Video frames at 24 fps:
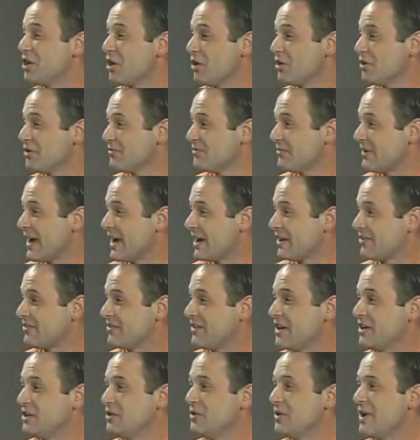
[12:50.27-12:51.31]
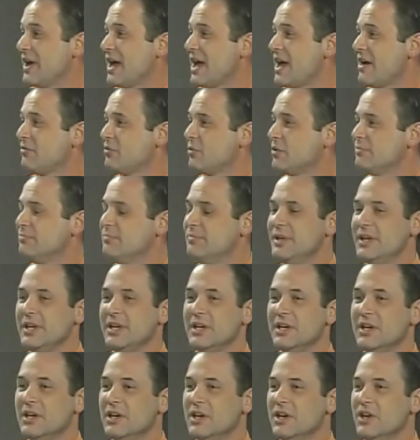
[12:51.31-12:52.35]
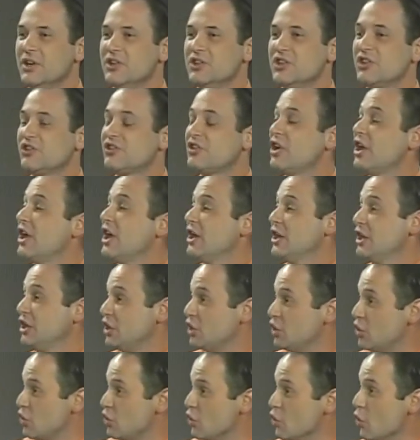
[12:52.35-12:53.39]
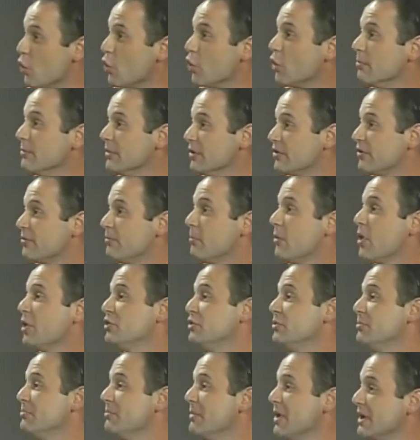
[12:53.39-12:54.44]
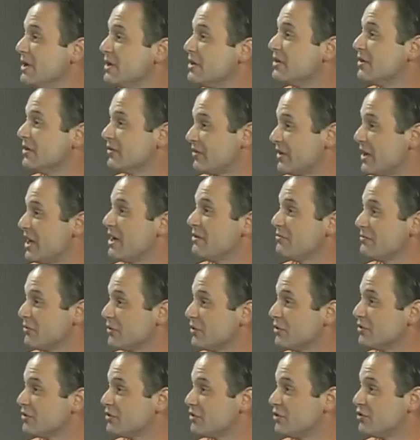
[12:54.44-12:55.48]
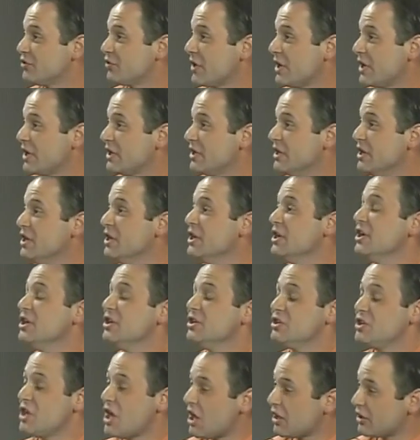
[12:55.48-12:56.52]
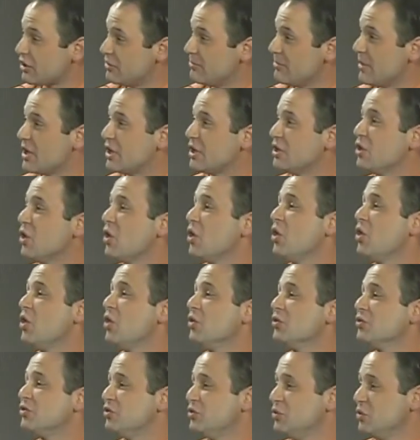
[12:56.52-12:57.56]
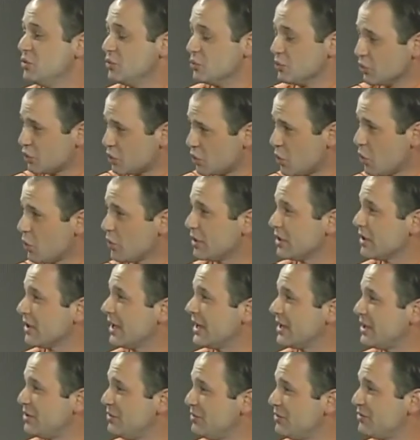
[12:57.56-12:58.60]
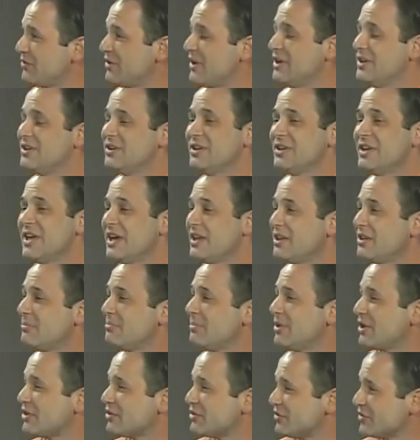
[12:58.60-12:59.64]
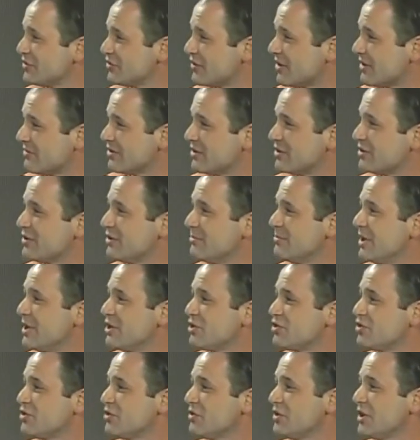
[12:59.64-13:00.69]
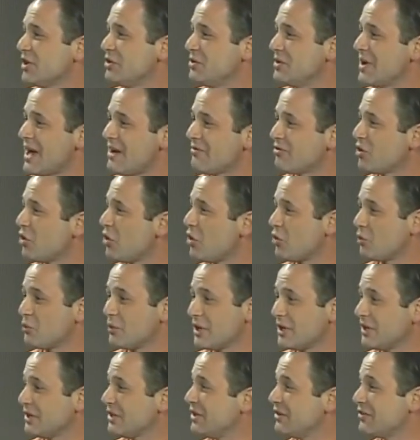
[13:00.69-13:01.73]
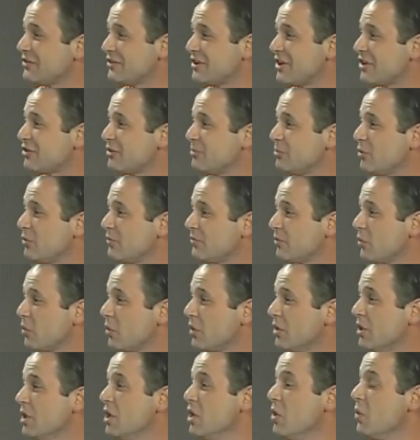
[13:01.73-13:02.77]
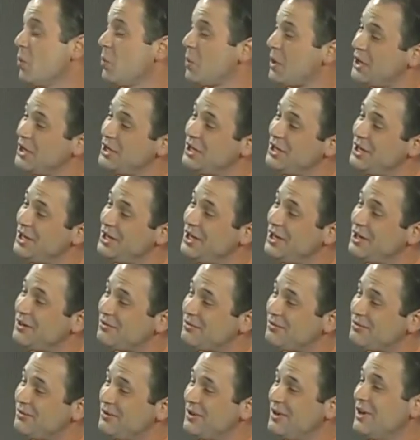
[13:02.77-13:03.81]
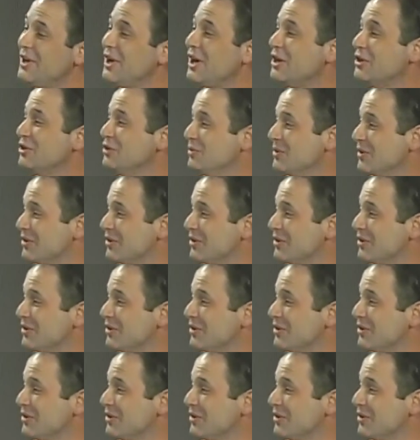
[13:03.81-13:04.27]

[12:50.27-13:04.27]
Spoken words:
artifacts that you have would be just an enormous, monumentous effort to try to document it all, to record it, like you said, to take the pictures of it, to make sure that you have it all readily accessible for when and if a new